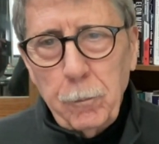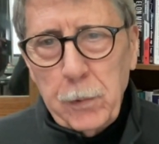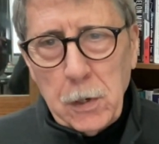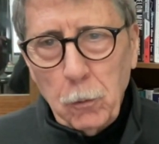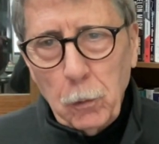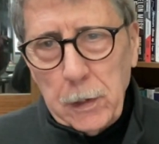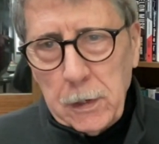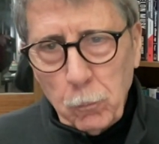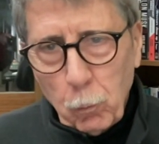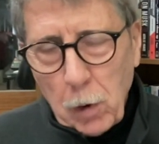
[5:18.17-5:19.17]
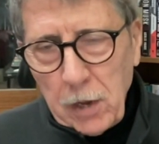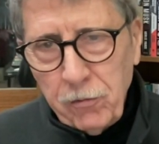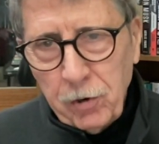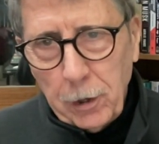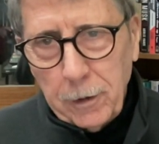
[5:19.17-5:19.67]
you know, in
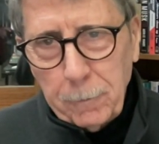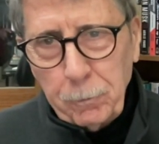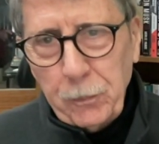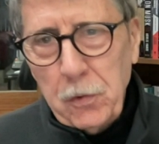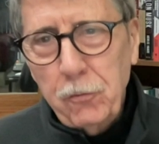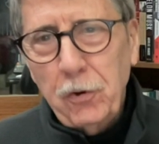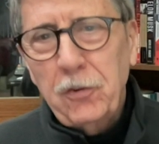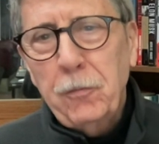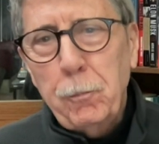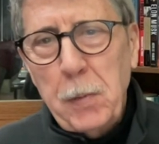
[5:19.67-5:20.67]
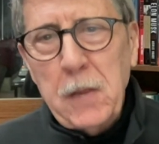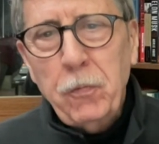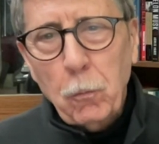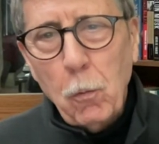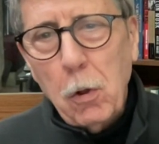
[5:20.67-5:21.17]
Russia, you just speak
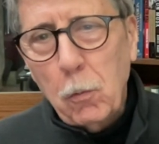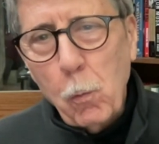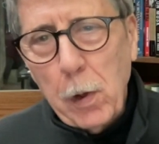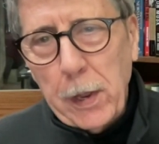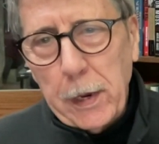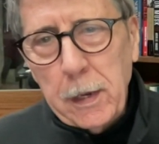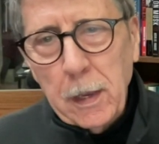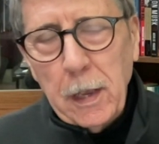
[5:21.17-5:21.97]
the wrong way